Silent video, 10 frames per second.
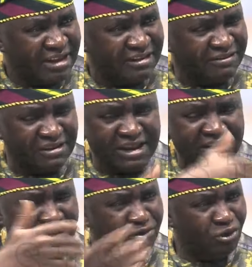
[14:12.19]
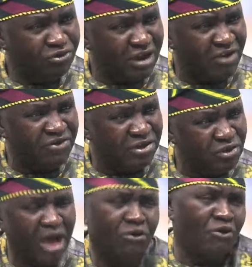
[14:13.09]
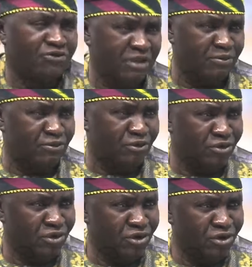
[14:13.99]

take the train, no traffic, you are comfortable.